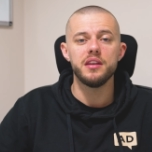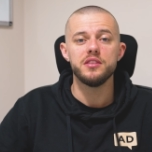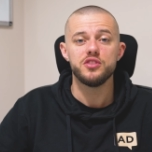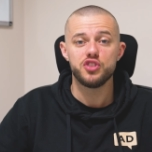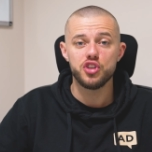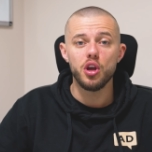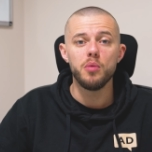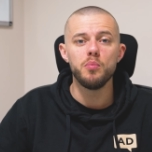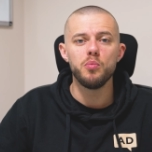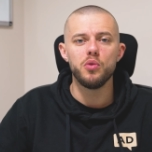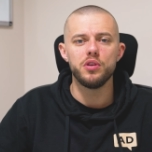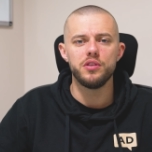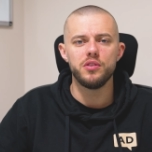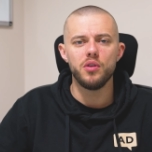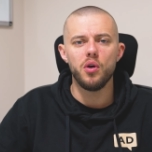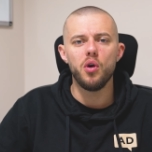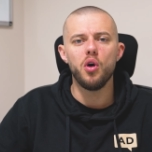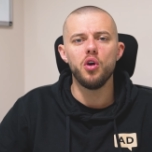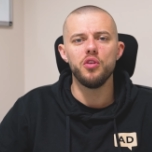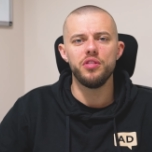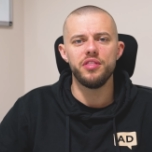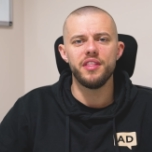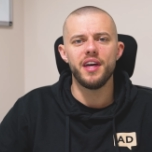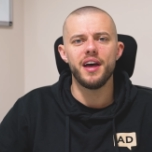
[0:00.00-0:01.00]
someone
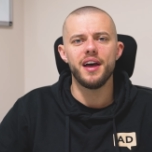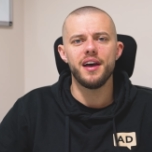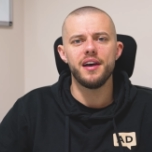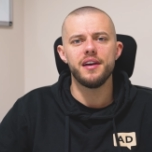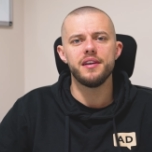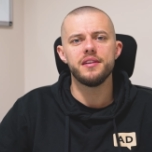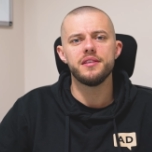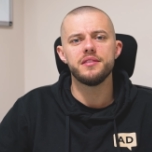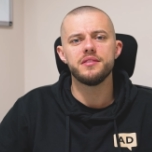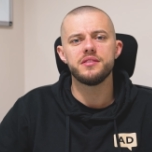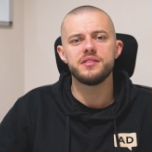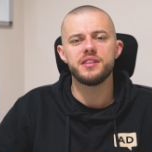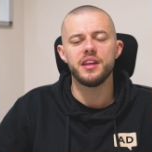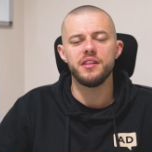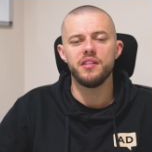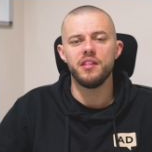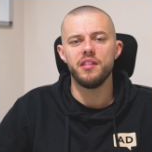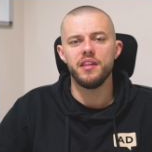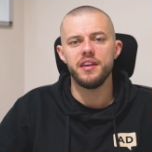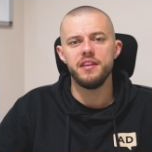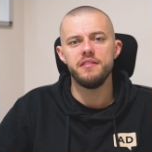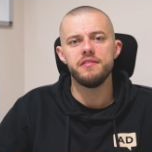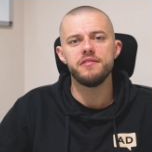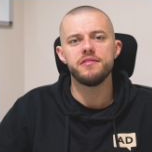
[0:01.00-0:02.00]
on that style of
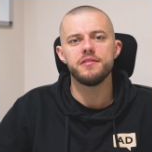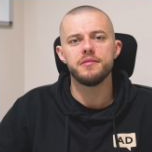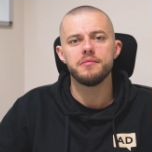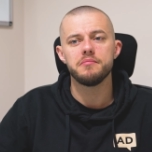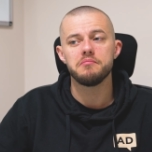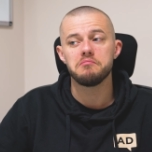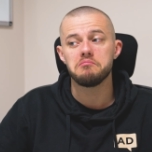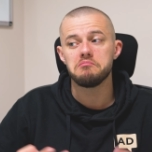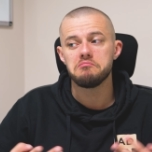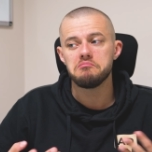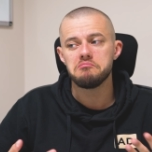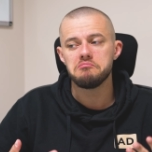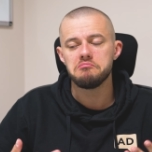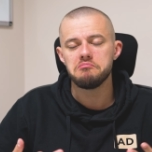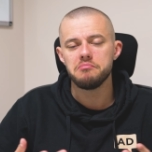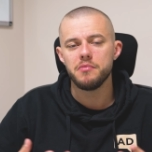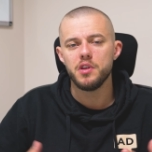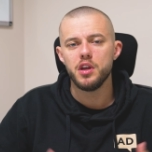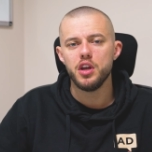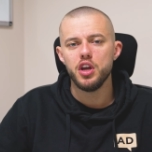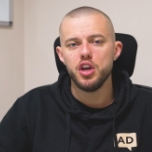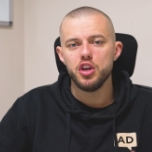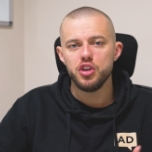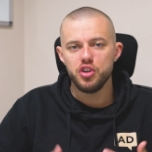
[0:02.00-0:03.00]
life.
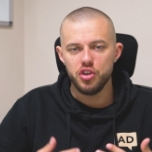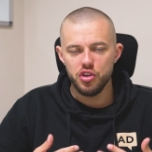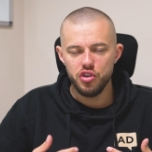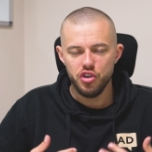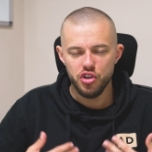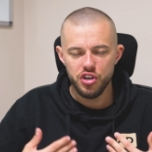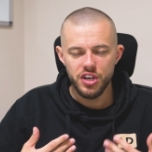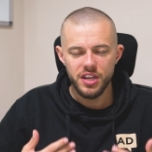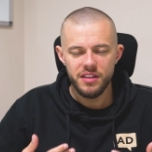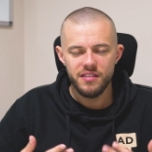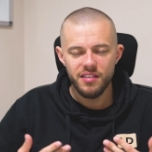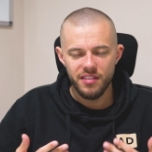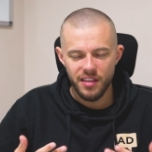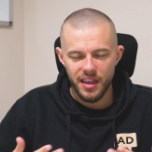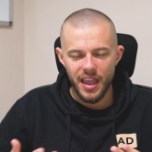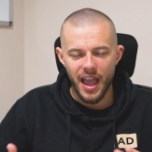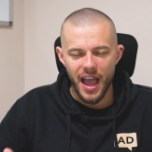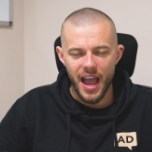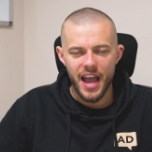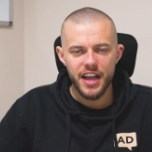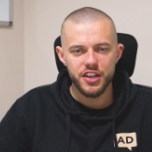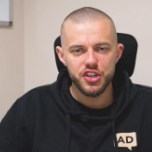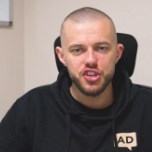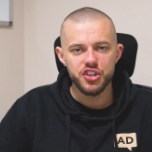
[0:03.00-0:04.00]
You, need to like
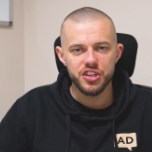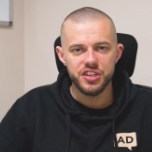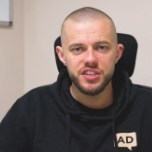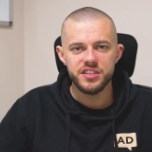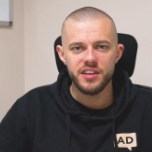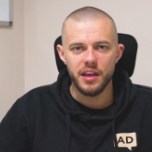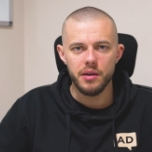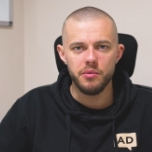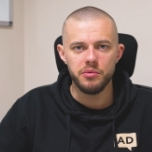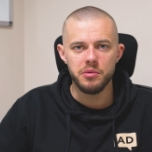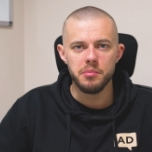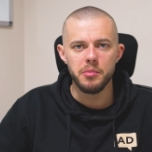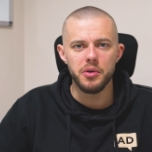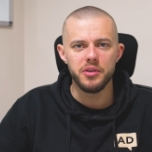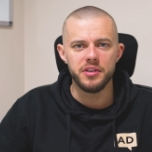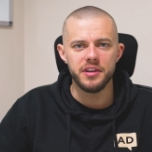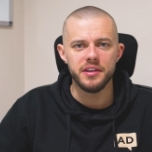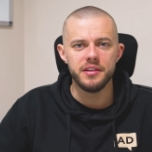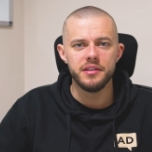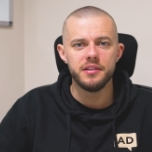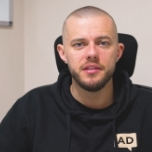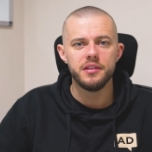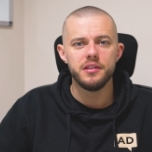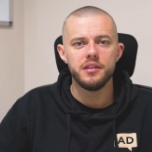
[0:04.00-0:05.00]
actually sell them on it
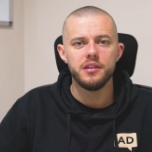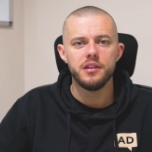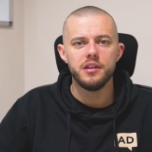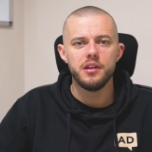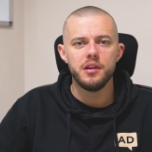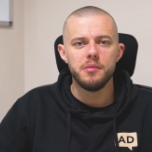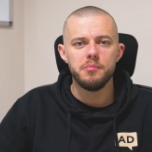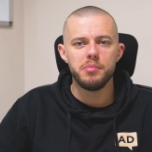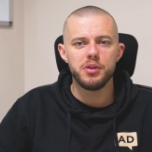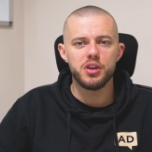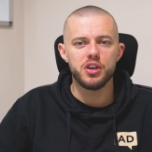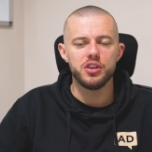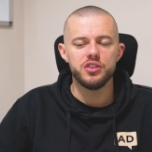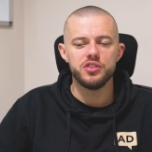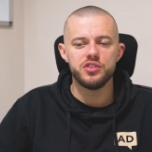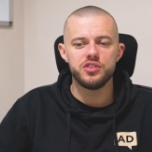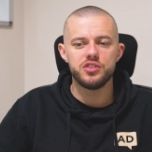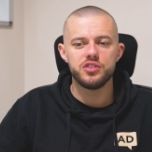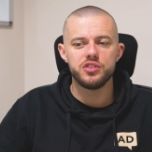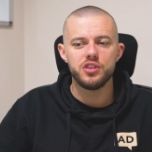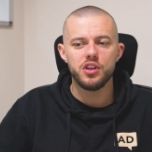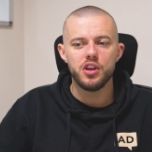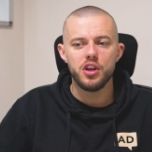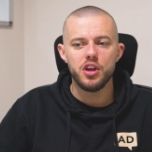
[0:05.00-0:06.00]

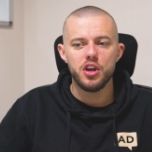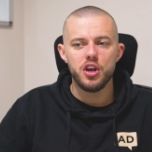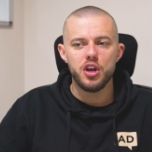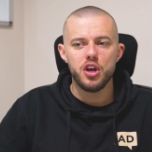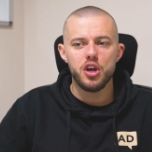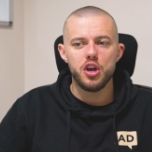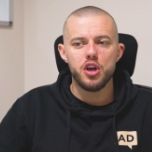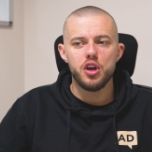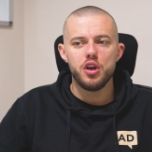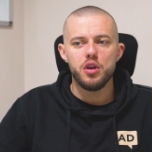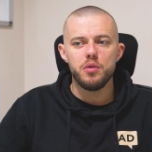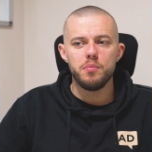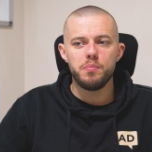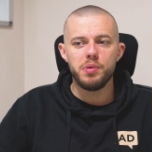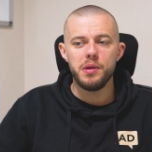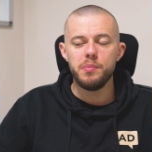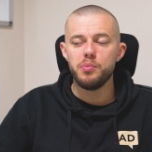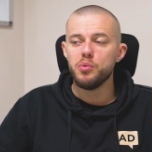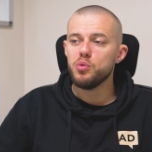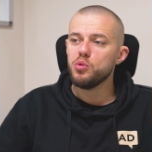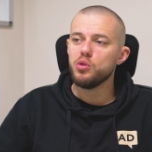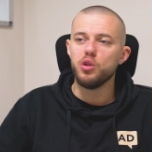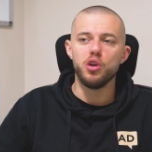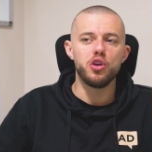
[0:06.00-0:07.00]
because
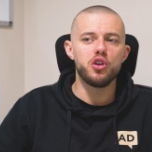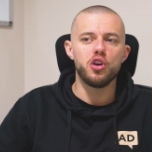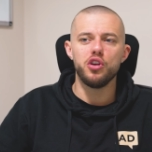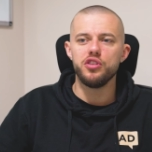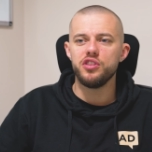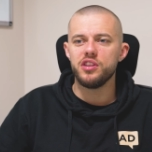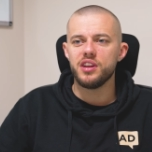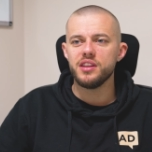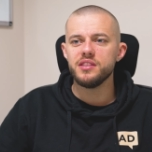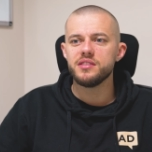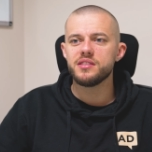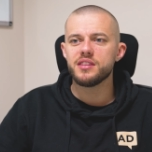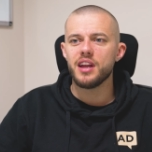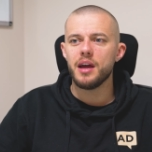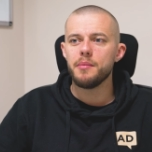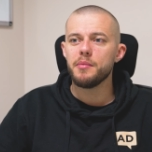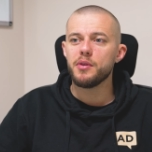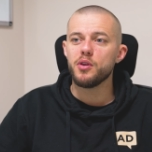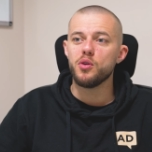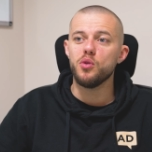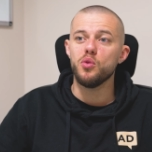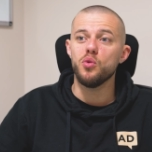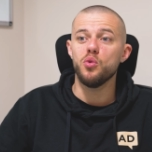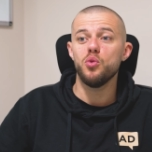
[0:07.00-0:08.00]
people will look on your Instagram
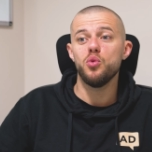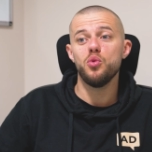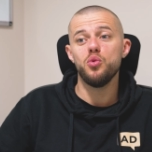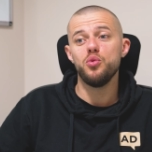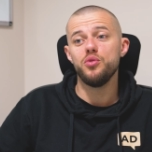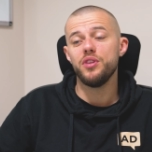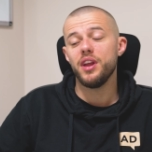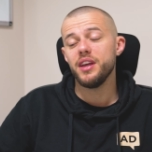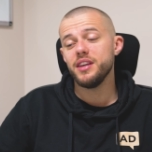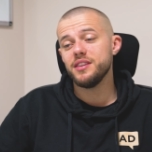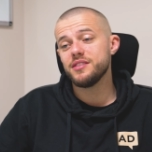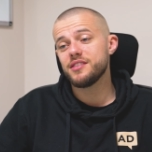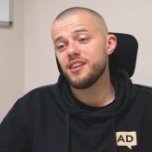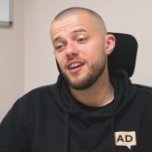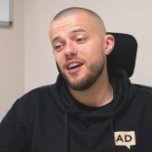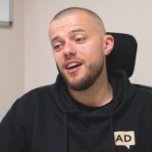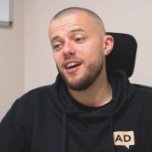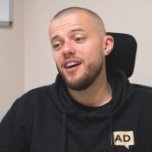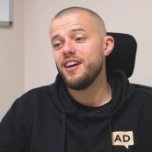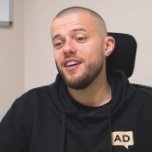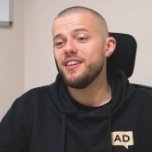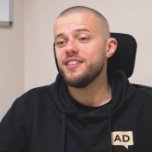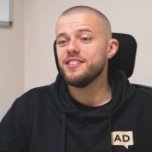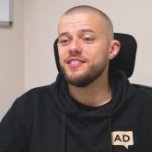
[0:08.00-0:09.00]
and go, "Oh, nice
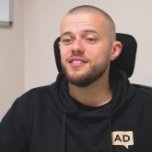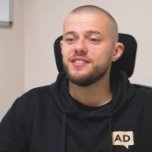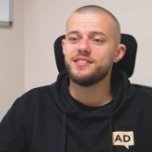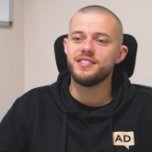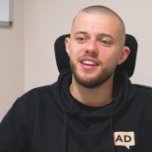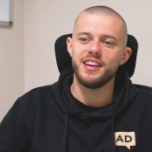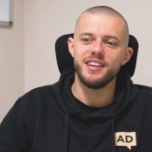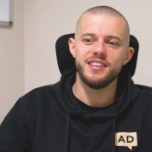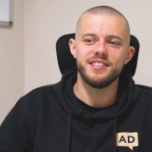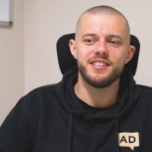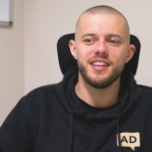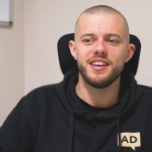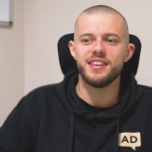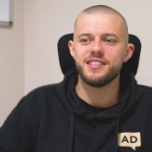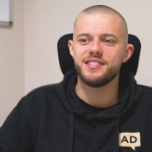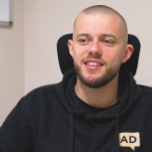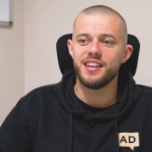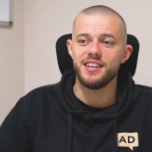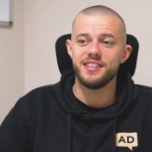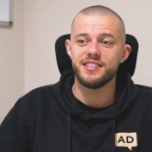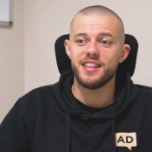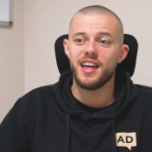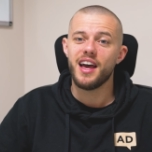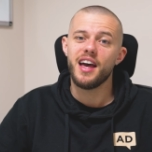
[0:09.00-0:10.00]
cars, nice this,
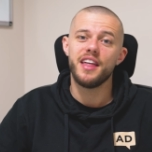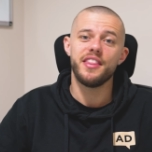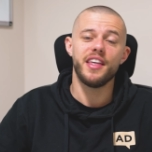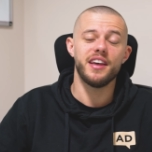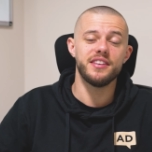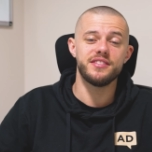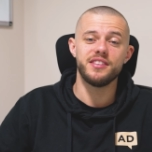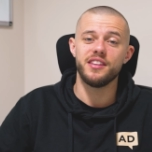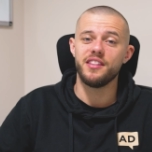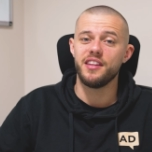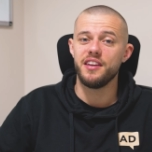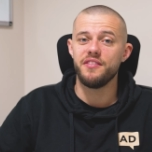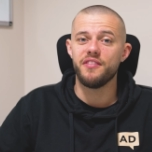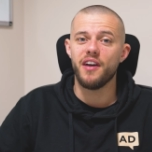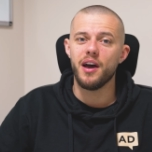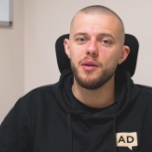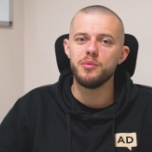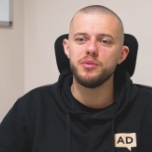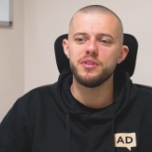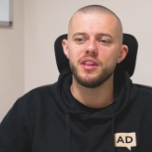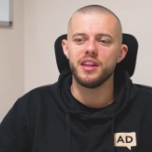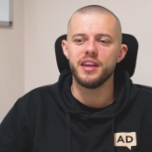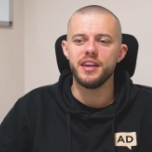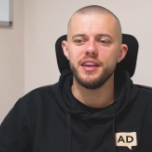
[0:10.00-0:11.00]
nice that. That's a life I
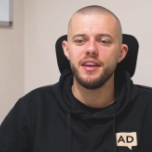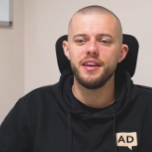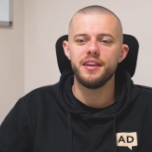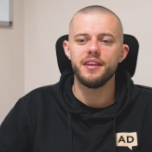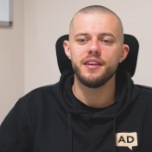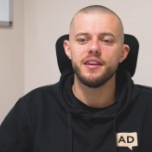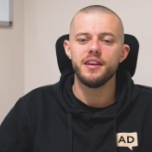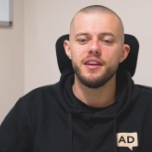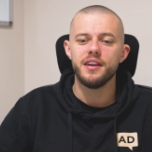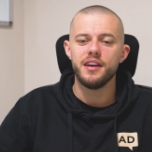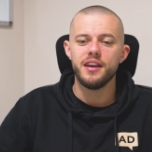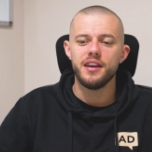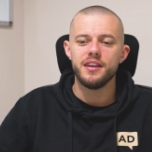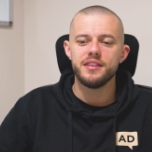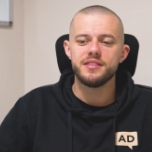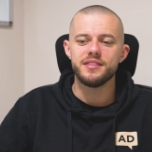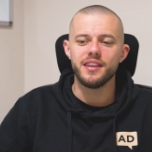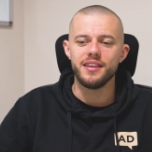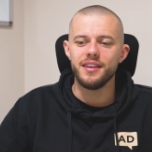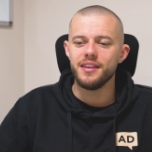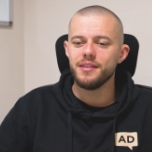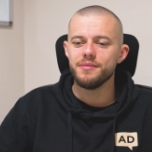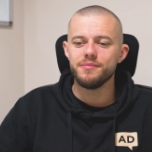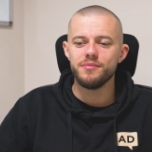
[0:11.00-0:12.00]
would like." It's
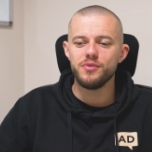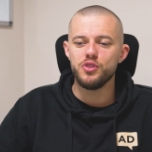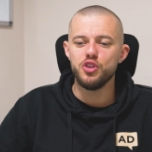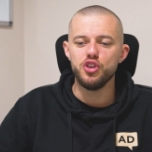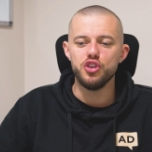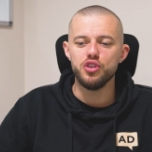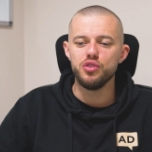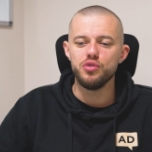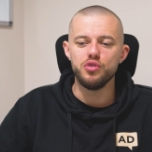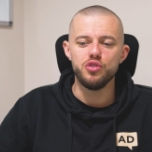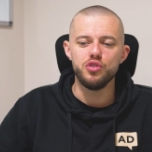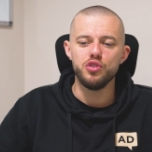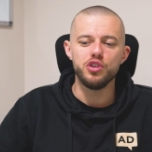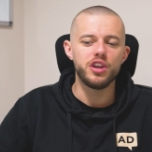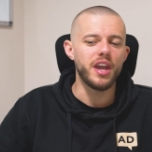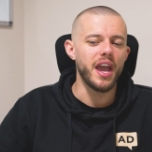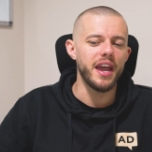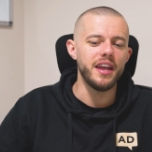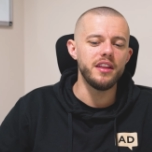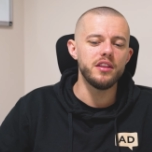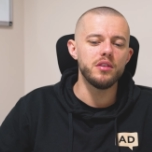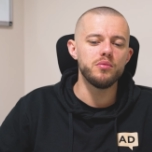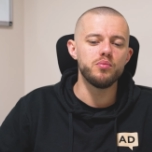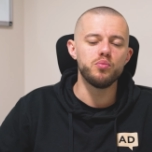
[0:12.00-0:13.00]
like you you
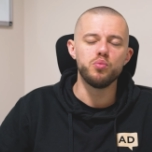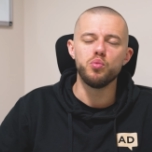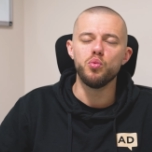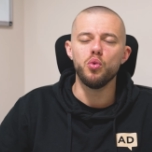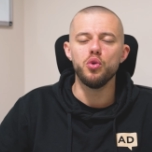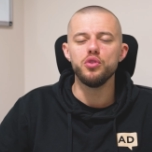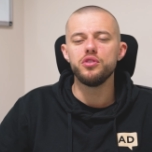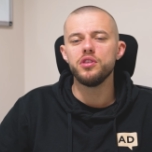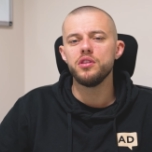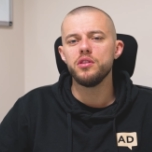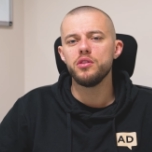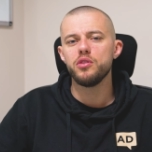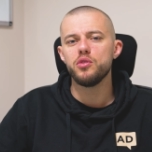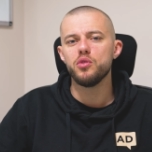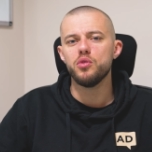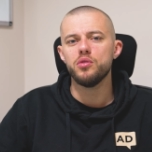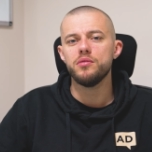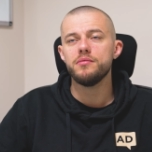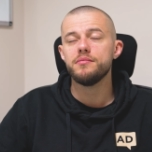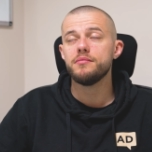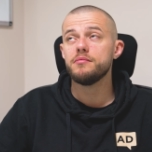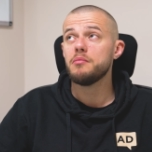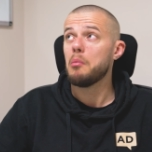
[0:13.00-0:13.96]
kind of wouldn't though.